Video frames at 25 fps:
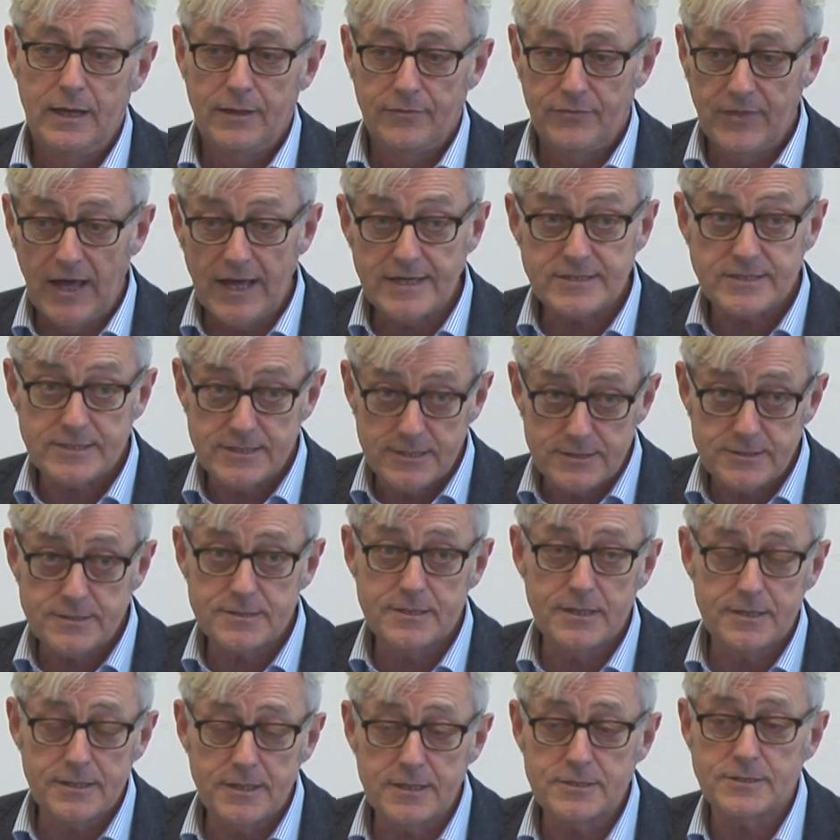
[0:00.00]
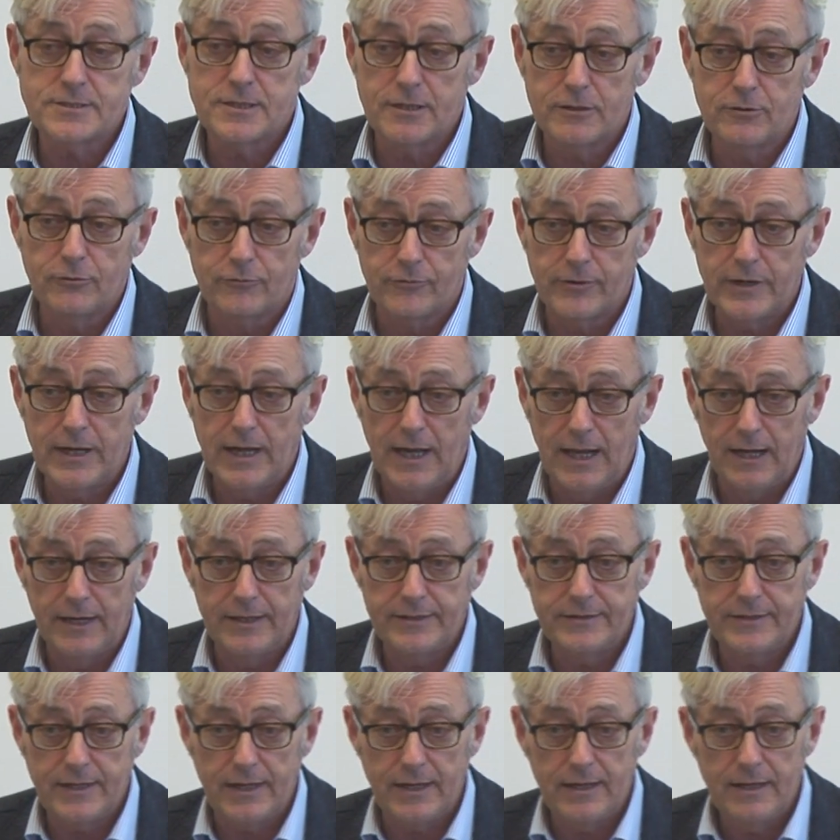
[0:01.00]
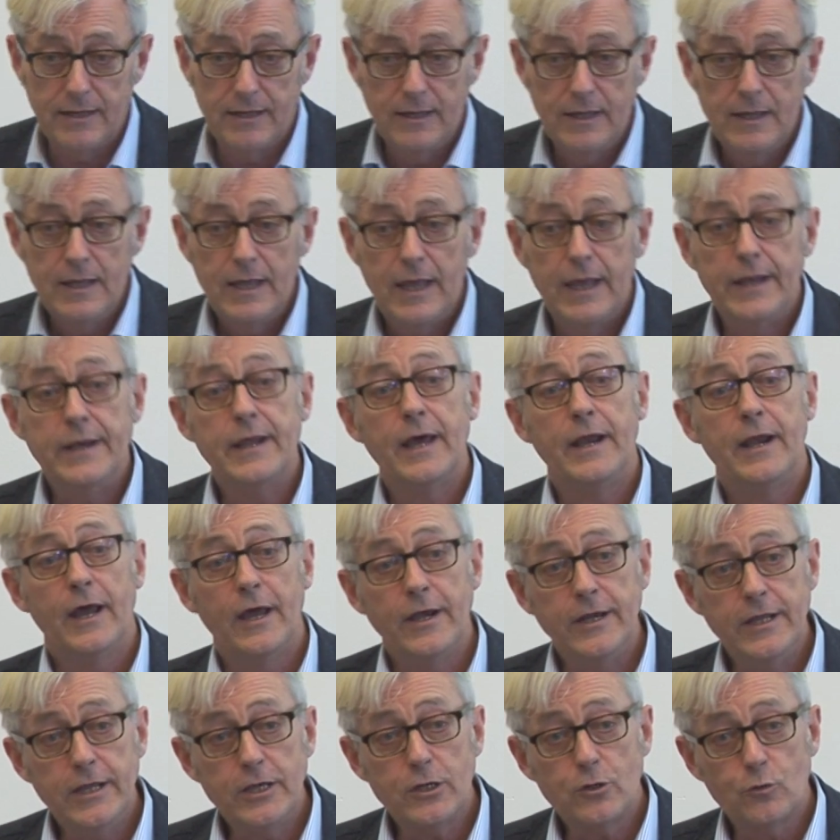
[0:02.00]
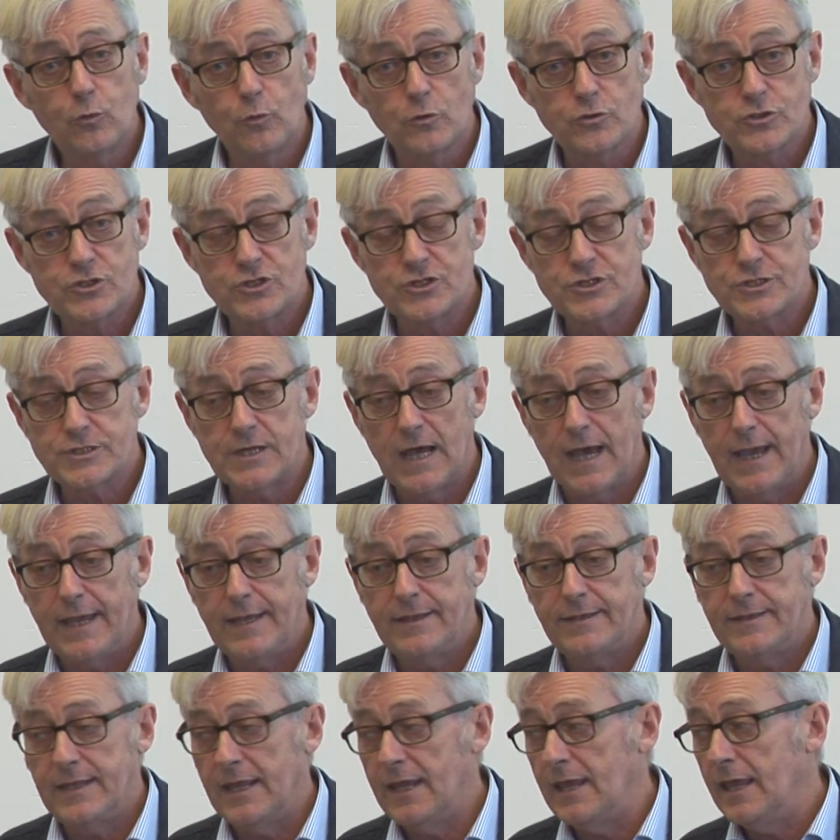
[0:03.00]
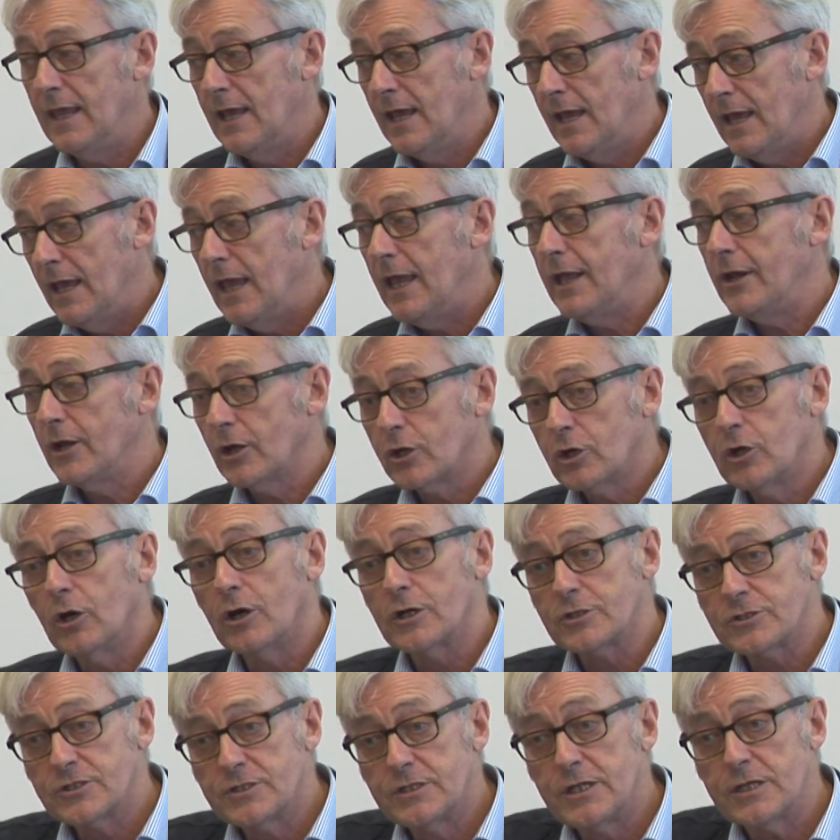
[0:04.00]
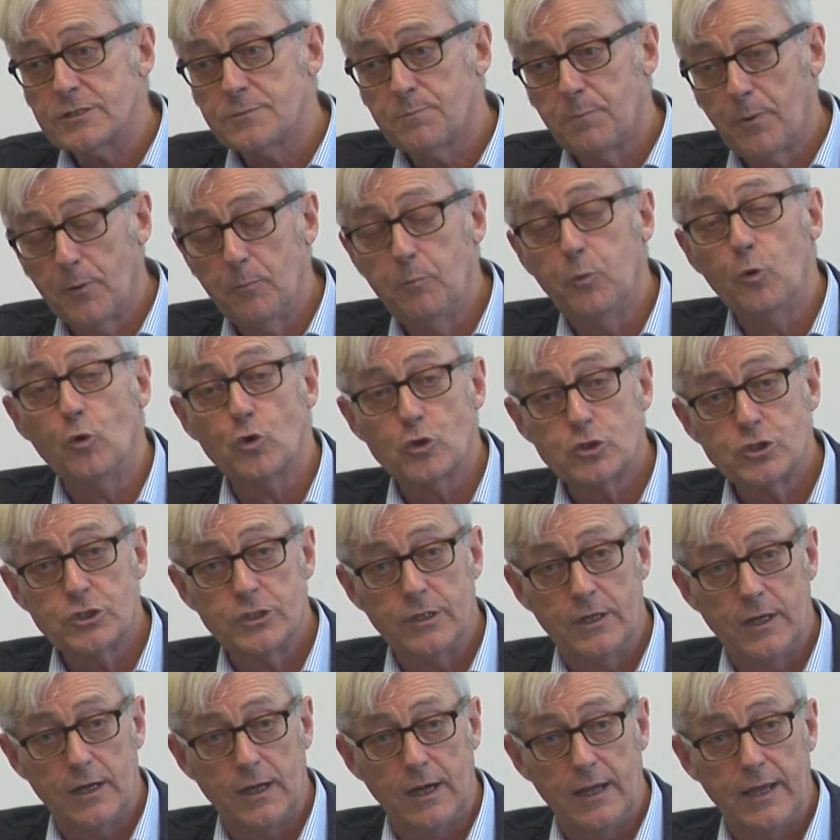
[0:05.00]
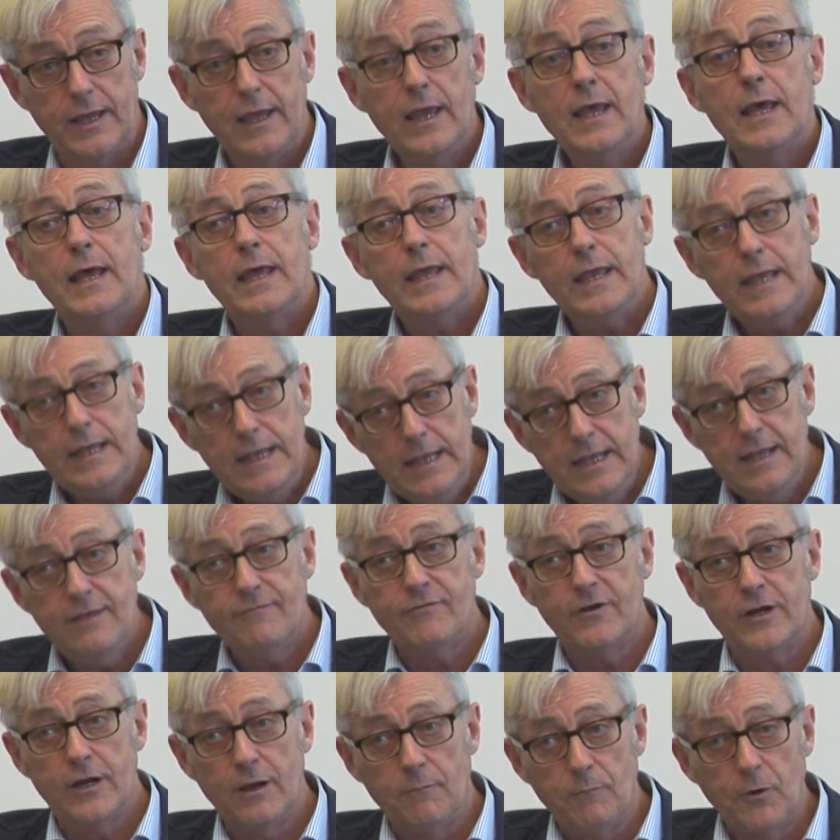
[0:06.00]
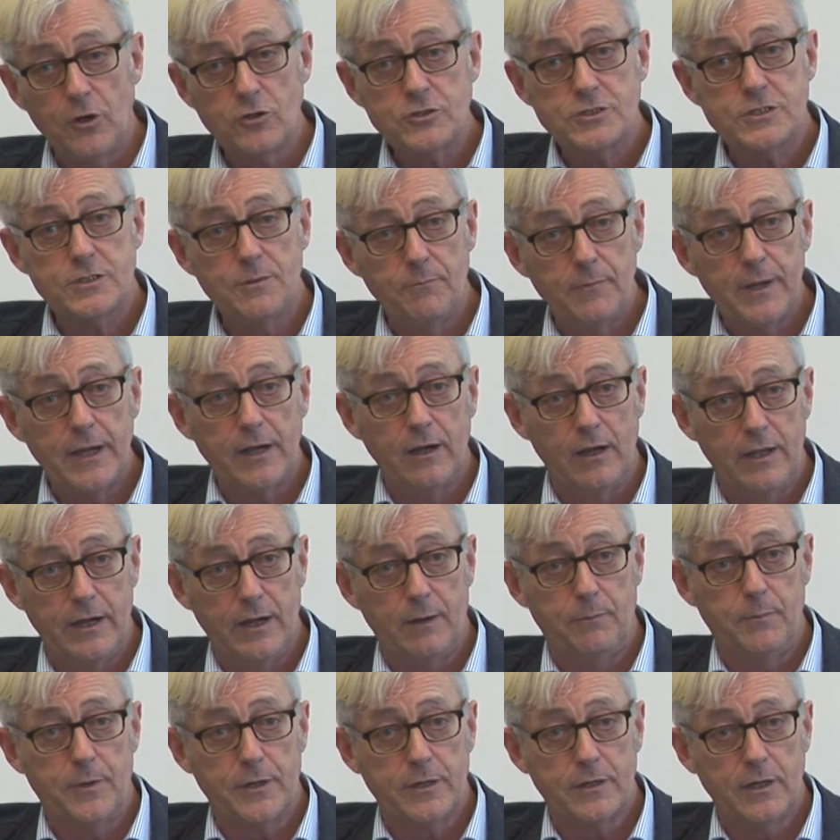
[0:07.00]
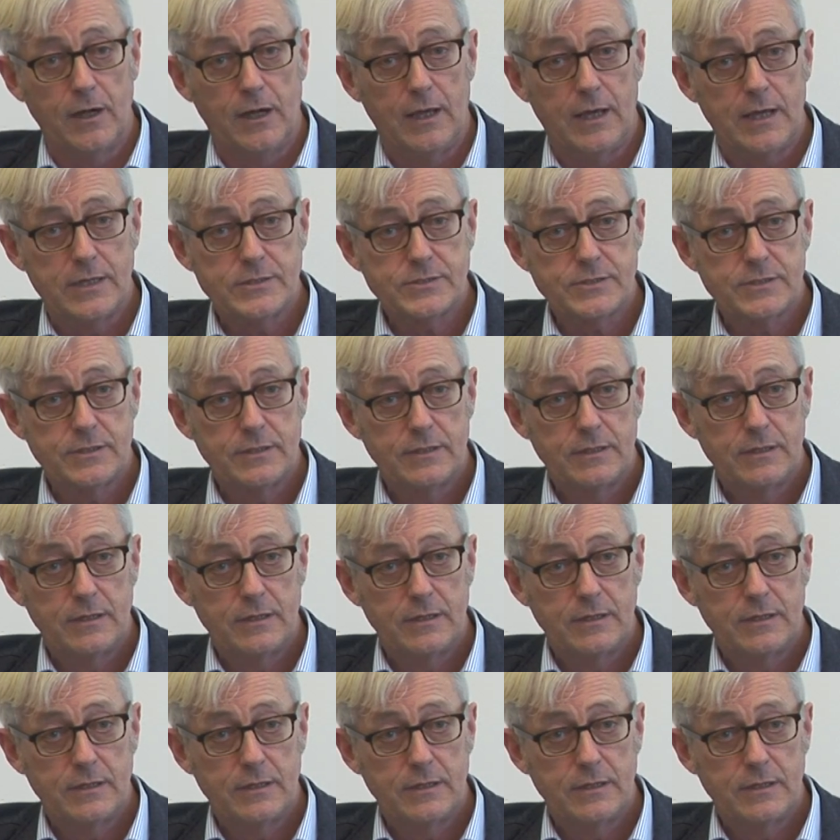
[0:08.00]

That's the statistical reality. In an unequal society, it occurs disproportionately, even amongst the middle and upper class.